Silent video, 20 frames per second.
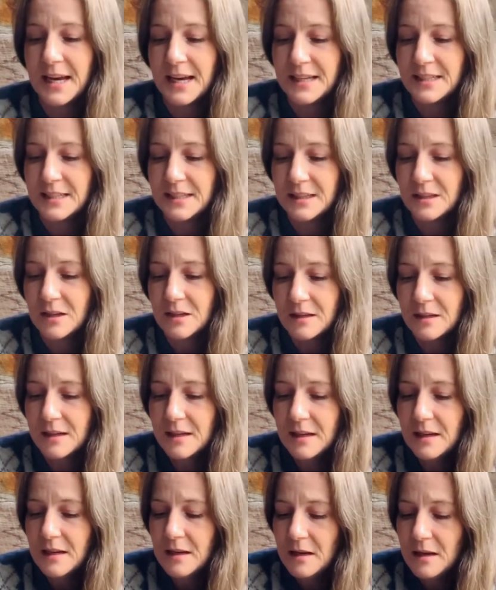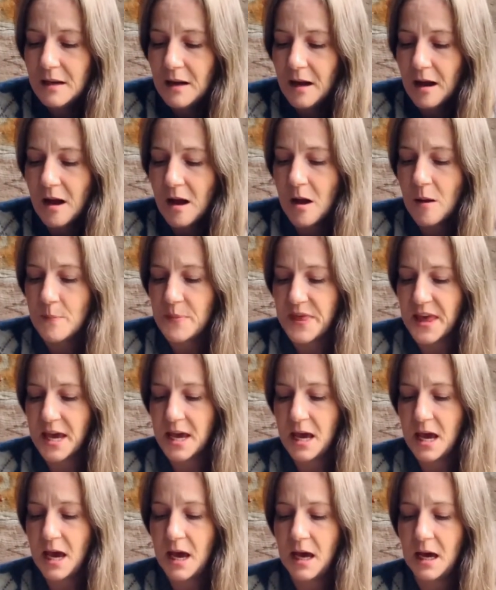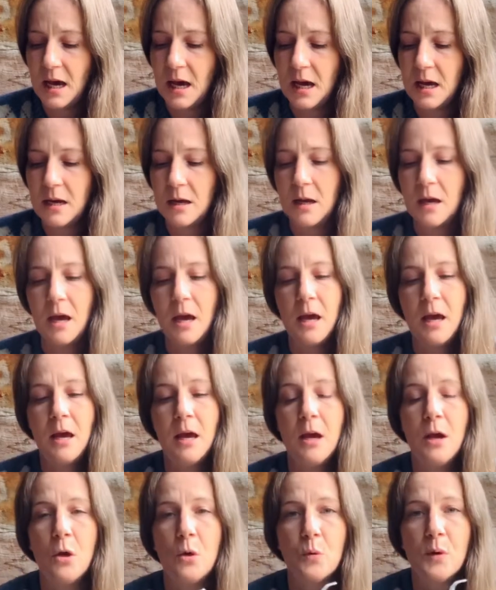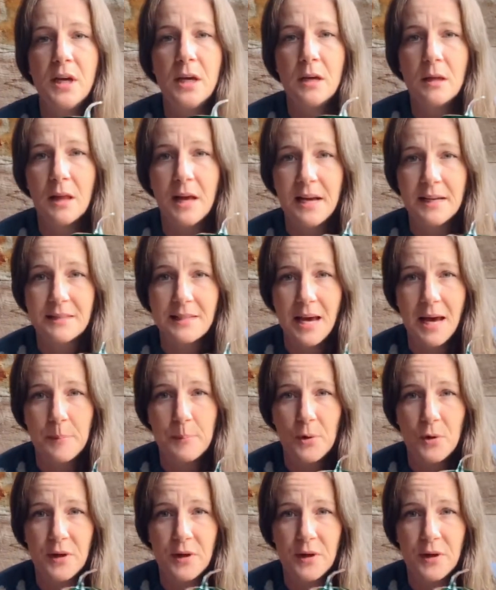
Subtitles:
I did look. They had a green glass apple.